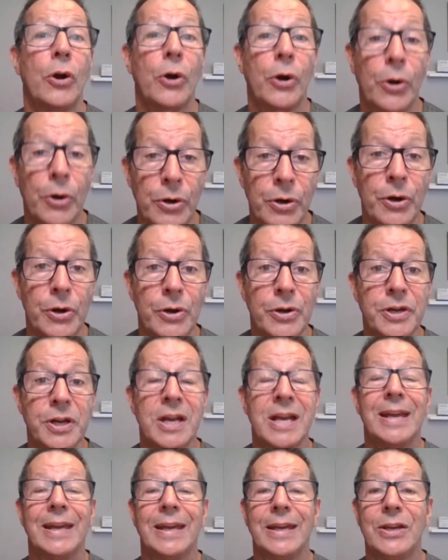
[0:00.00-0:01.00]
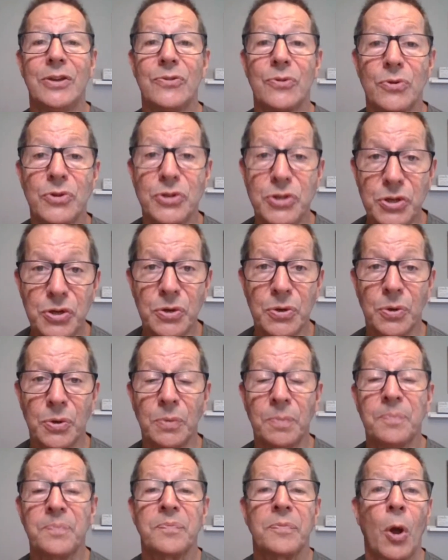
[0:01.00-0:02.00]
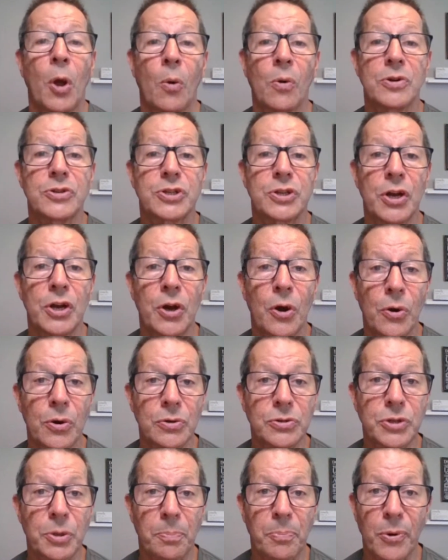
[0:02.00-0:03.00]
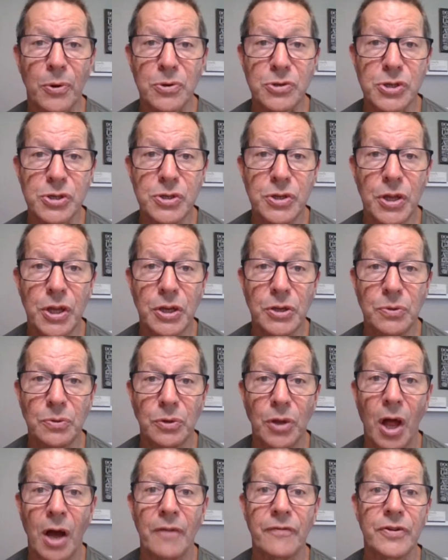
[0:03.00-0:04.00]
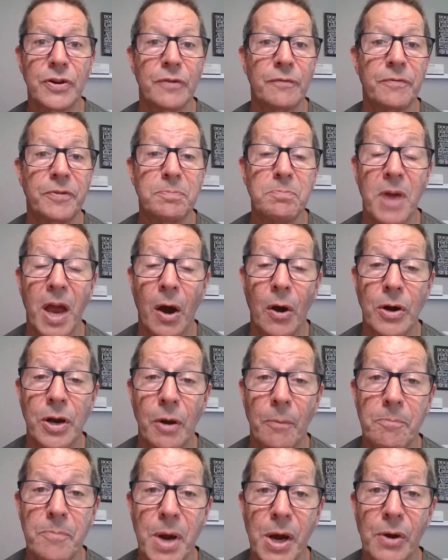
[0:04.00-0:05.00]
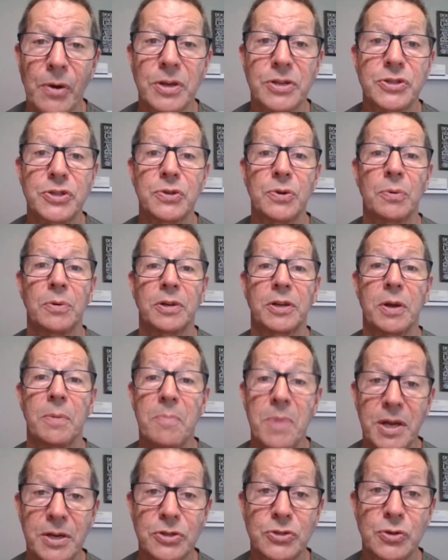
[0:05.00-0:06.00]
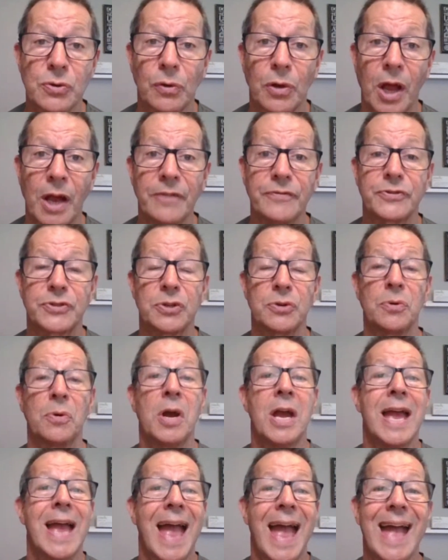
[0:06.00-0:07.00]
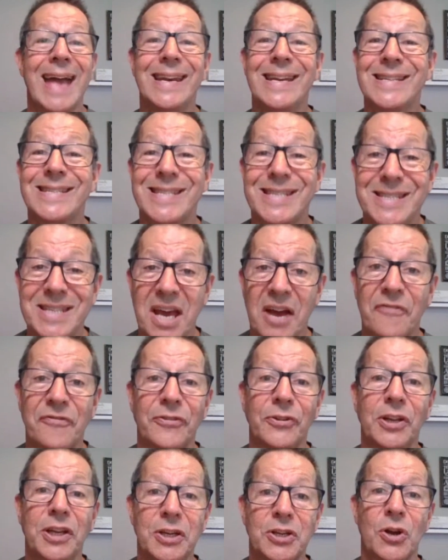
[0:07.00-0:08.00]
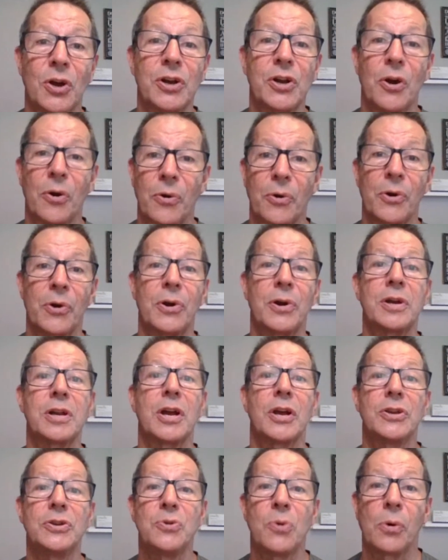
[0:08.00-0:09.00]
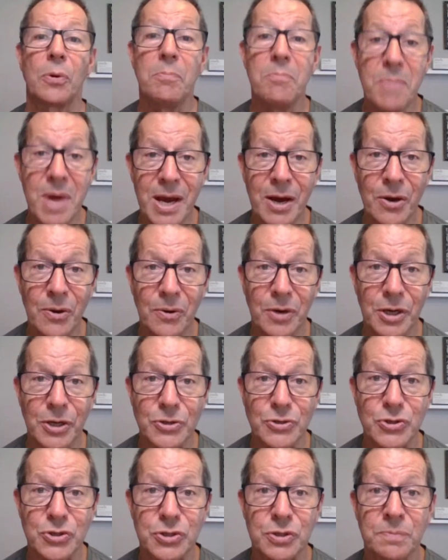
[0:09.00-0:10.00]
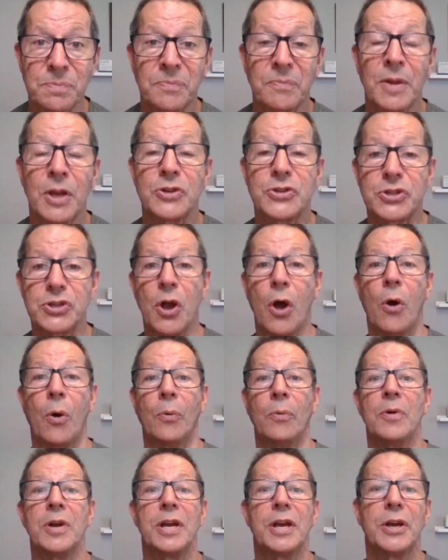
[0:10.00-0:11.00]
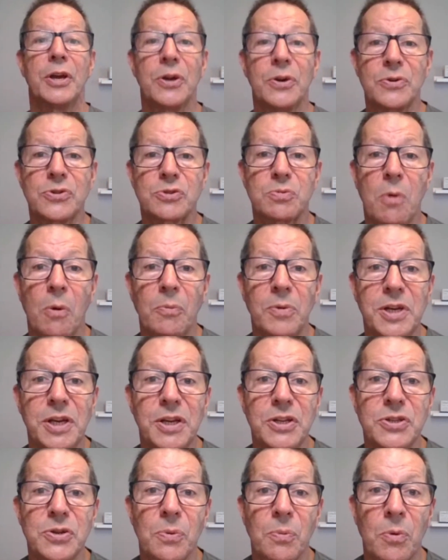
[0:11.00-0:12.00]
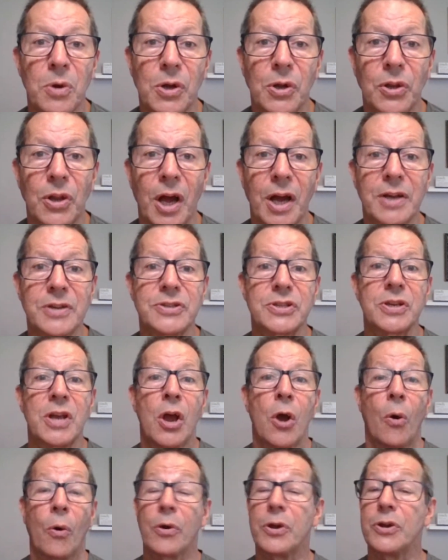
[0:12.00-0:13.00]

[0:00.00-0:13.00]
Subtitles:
hurt either you, or it's going to hurt the person that you love and are married to and committed your life to, and it's definitely going to hurt your marriage. So here's what we need to realize, or